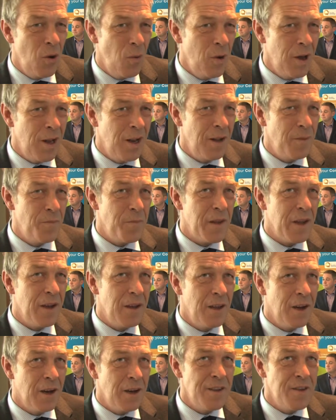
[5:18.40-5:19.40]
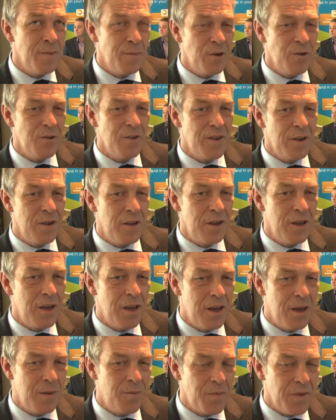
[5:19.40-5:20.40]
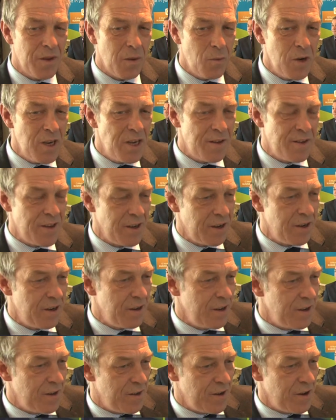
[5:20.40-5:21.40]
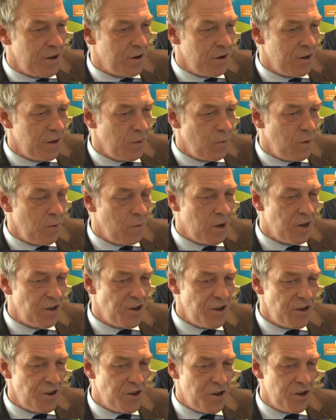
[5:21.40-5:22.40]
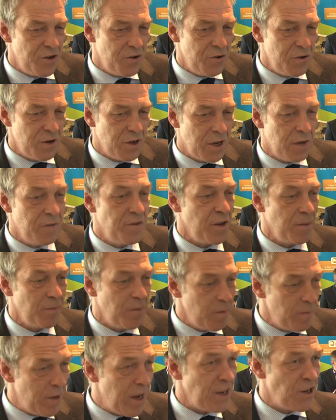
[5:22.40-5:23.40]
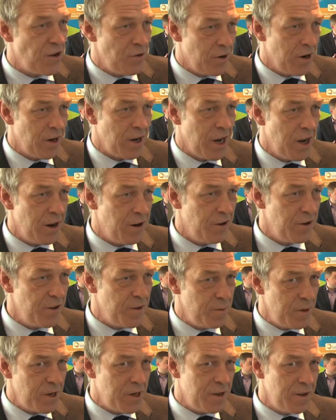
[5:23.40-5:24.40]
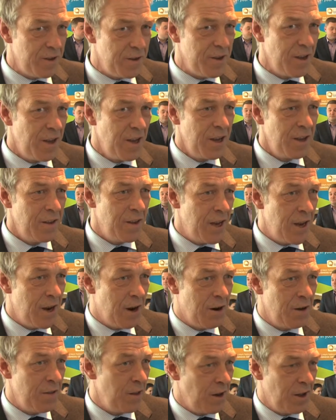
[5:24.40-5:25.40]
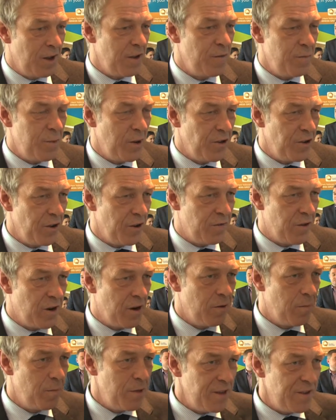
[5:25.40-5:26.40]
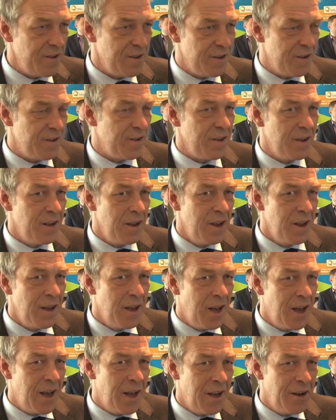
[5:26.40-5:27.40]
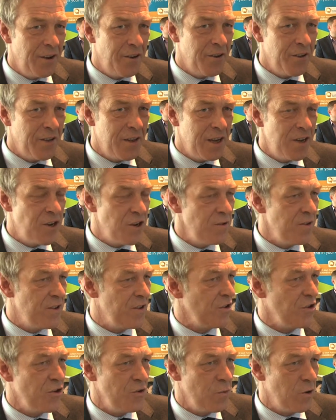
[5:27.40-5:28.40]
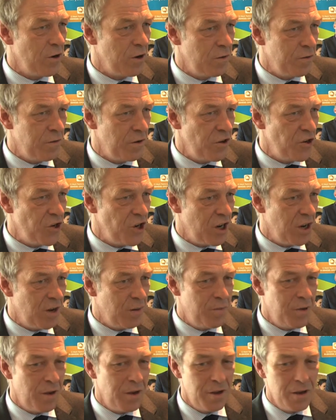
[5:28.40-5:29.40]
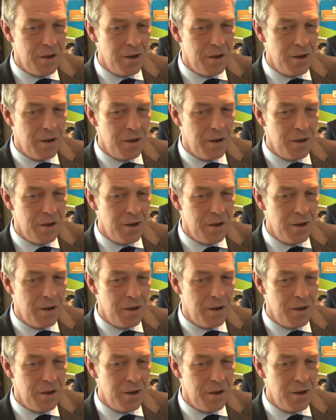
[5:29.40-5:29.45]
Well, I suppose we decided this year that we wanted to give something back to our carers because they are the lifeblood of our business and they do such a wonderful job.